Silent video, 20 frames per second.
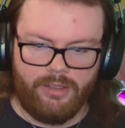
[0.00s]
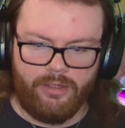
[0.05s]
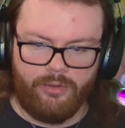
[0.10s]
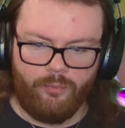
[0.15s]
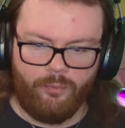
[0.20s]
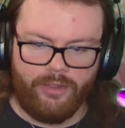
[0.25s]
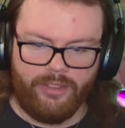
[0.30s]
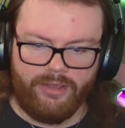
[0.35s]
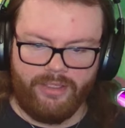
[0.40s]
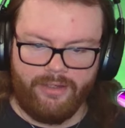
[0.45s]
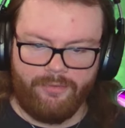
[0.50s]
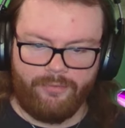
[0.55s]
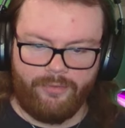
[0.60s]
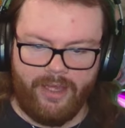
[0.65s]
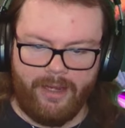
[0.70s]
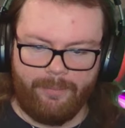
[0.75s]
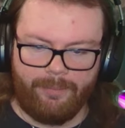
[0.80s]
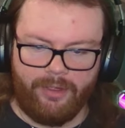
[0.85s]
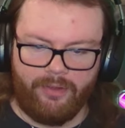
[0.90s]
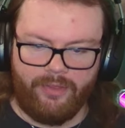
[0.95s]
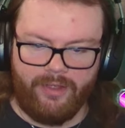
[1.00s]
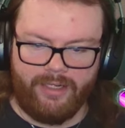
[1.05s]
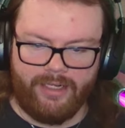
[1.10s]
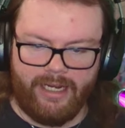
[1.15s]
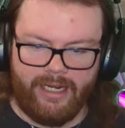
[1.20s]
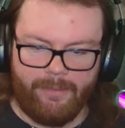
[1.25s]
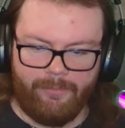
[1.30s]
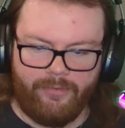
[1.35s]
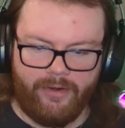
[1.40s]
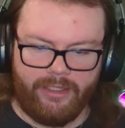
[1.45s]
We lived that, but I think I
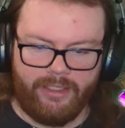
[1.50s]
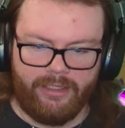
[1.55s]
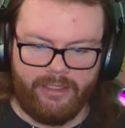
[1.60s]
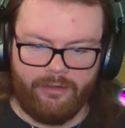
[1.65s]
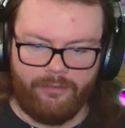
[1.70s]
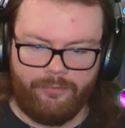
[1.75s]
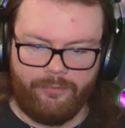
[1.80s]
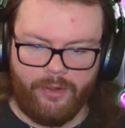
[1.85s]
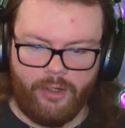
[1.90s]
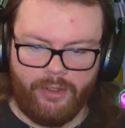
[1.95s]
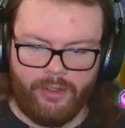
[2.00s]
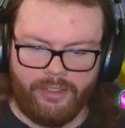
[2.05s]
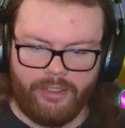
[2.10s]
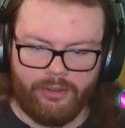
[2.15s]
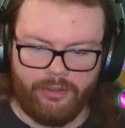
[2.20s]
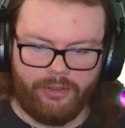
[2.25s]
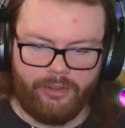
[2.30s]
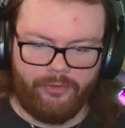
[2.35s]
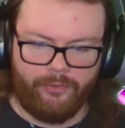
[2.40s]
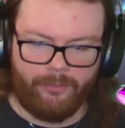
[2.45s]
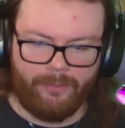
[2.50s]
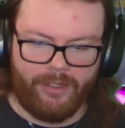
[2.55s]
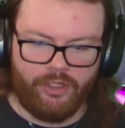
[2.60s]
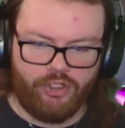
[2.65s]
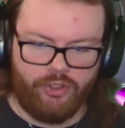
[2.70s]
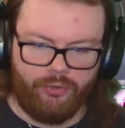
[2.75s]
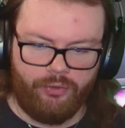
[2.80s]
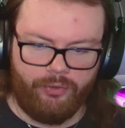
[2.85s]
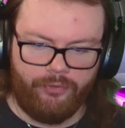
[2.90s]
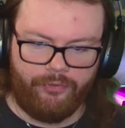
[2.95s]
am finally going to fall here because my
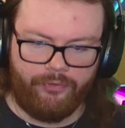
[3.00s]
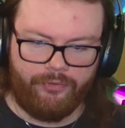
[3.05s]
shield is